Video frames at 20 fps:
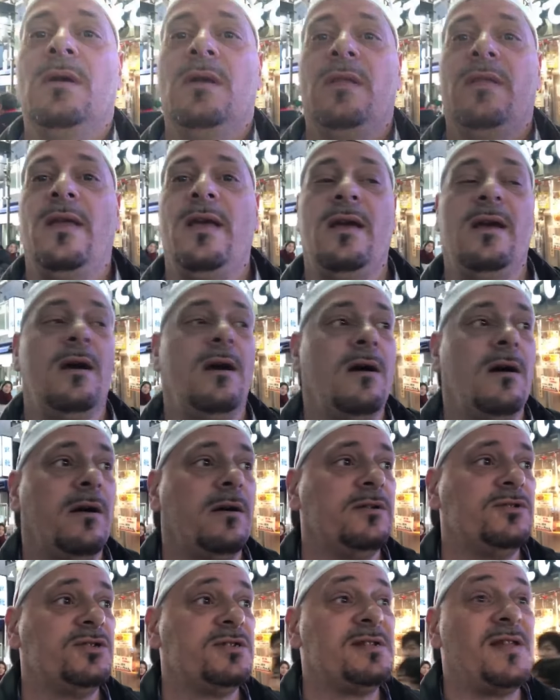They are
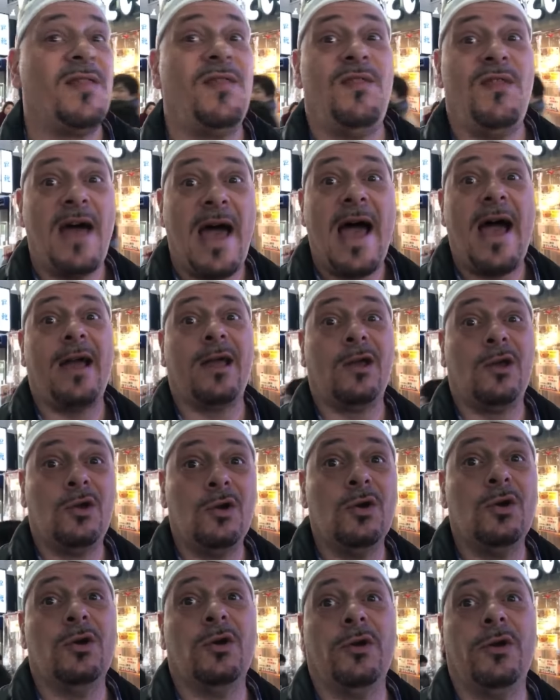just that
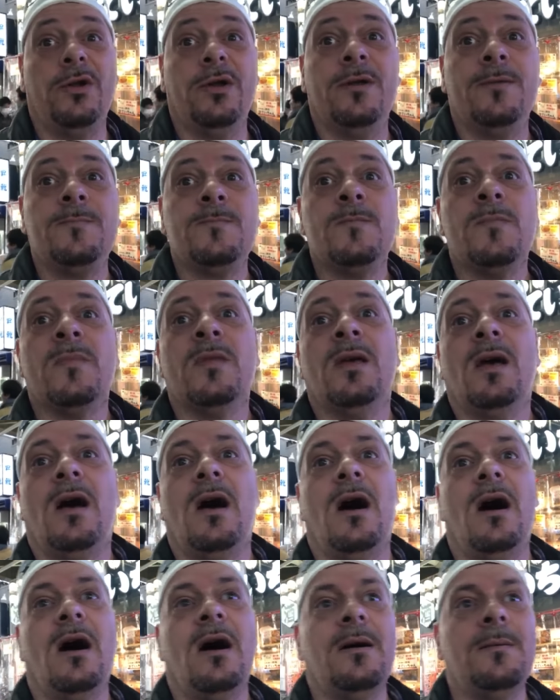good.
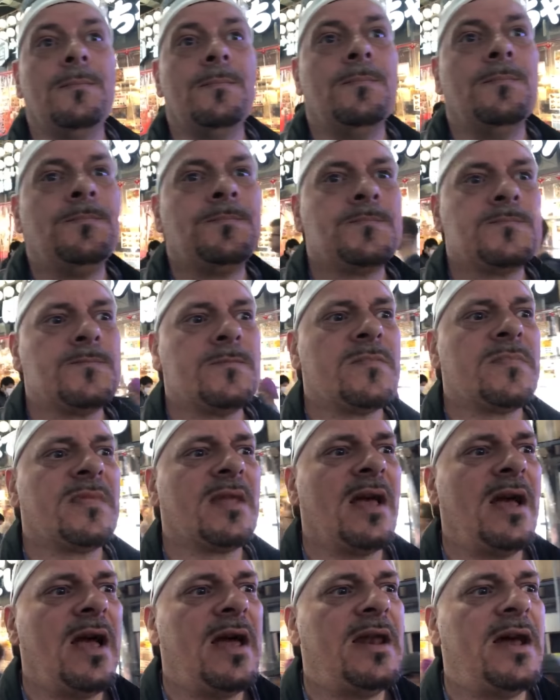
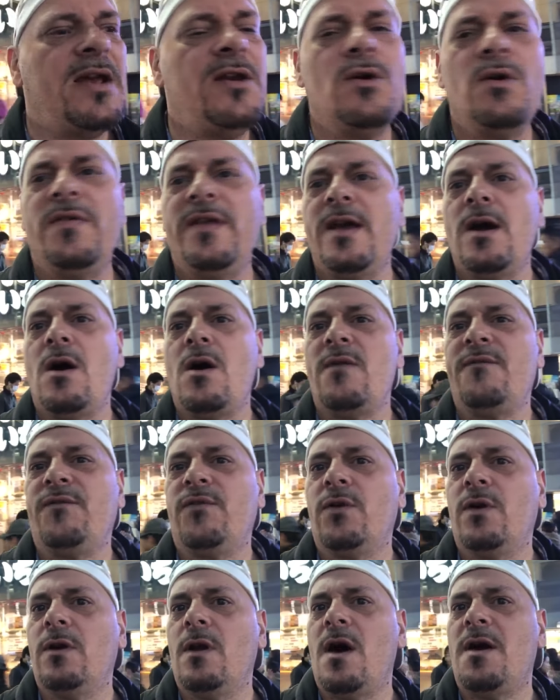And I know they offer
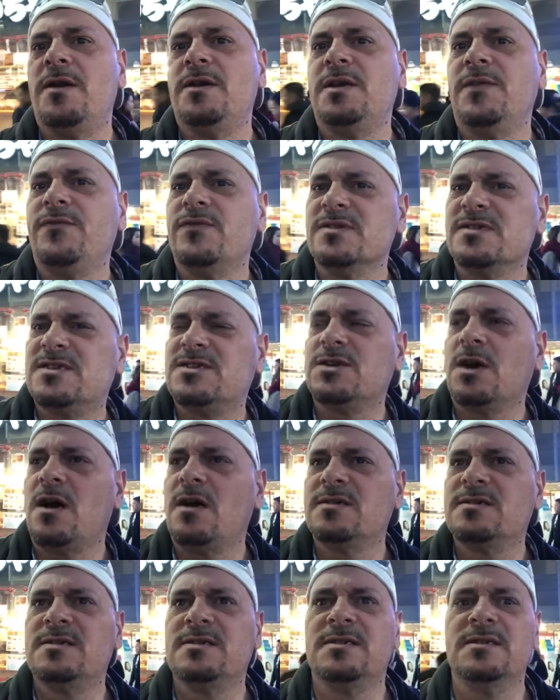a lot of different
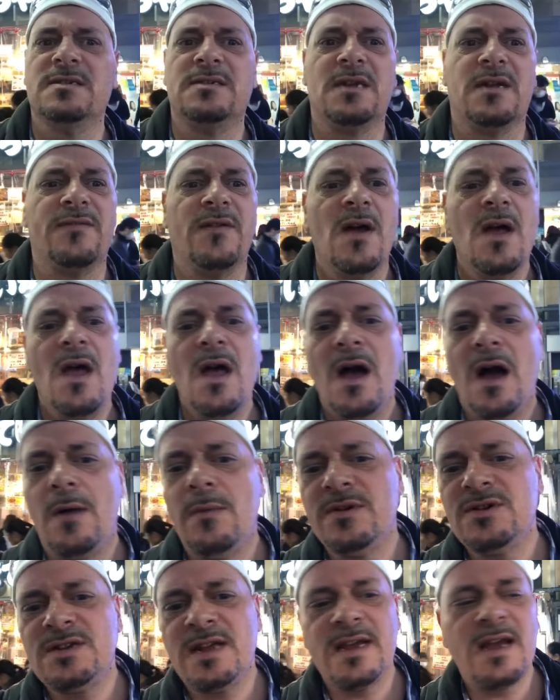sauces and stuff. I
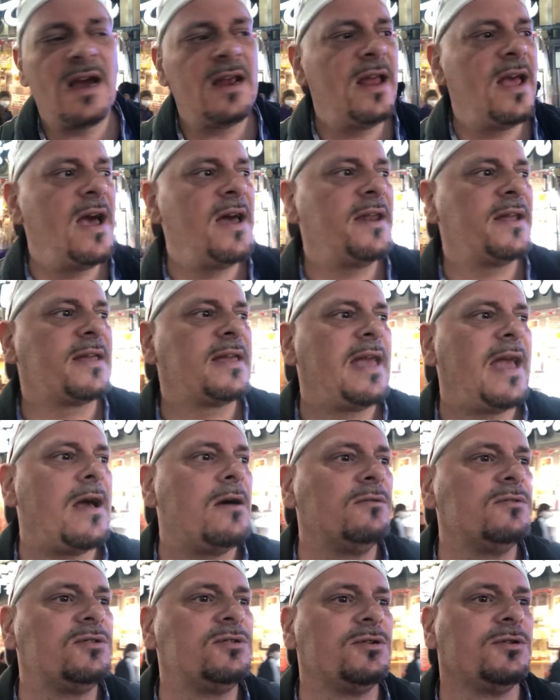wish they kind of had a
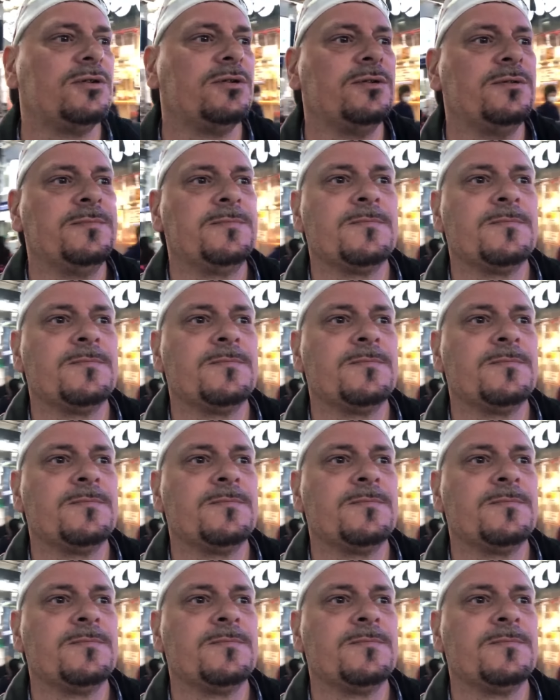counter.